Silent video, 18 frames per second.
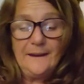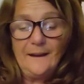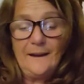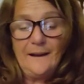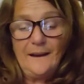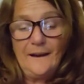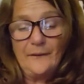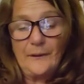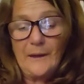
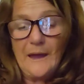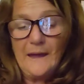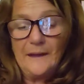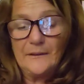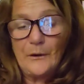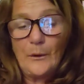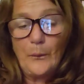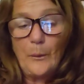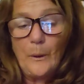
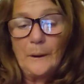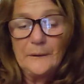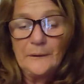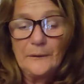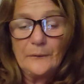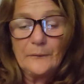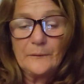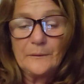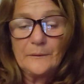okay, no
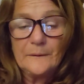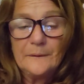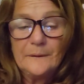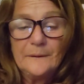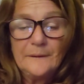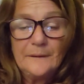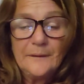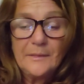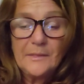wonder
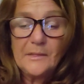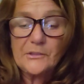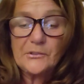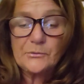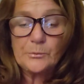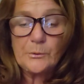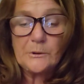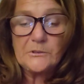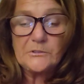
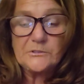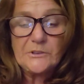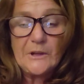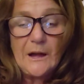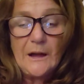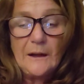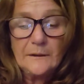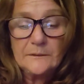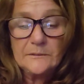this was
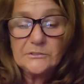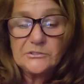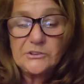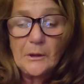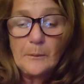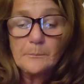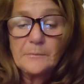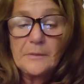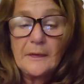uh,
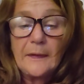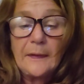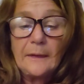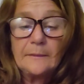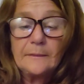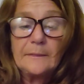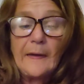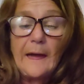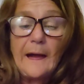
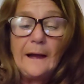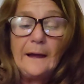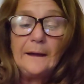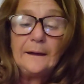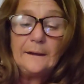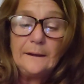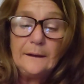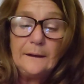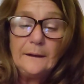something that
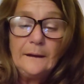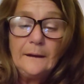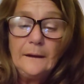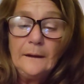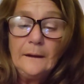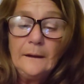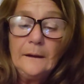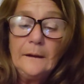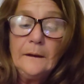
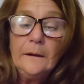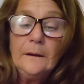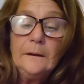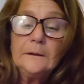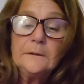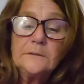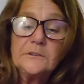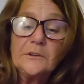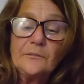
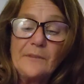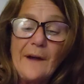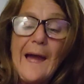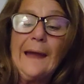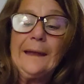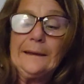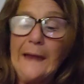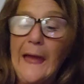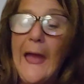
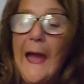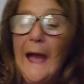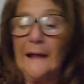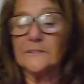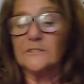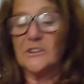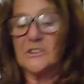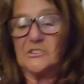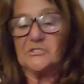Divine
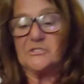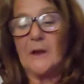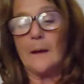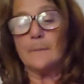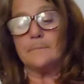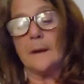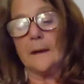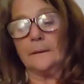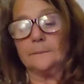had to
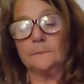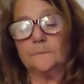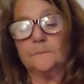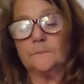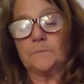step in.